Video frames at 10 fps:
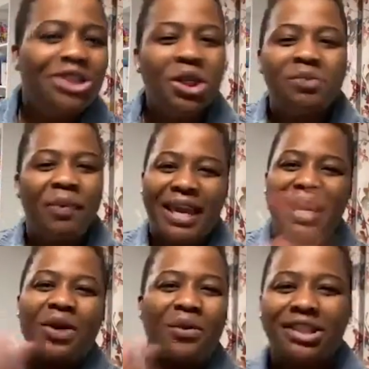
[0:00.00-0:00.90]
Just
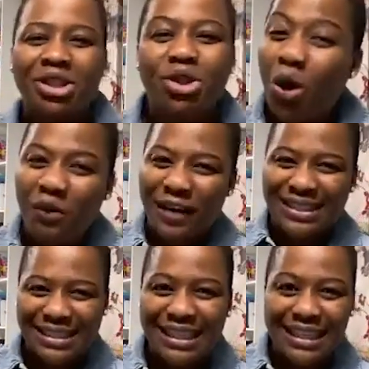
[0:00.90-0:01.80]
pick any question. Don't
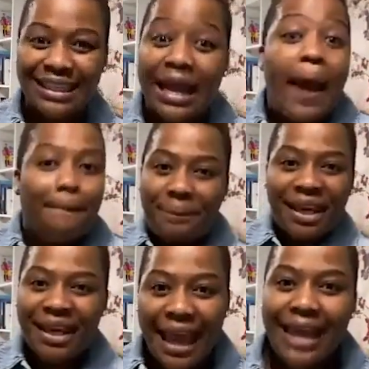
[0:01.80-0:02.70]
overthink it.
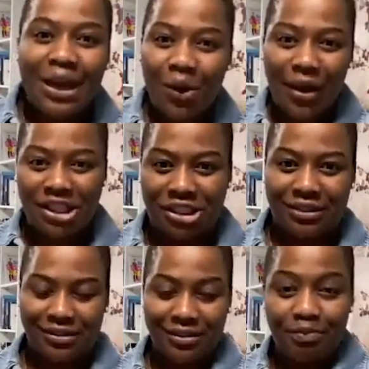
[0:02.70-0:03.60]
Pick any
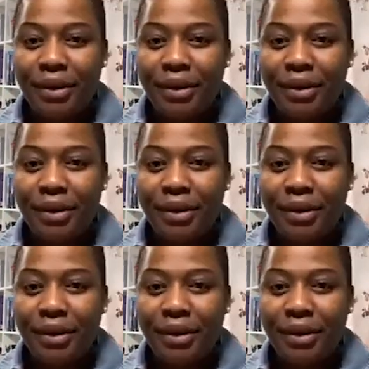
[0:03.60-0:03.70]
question.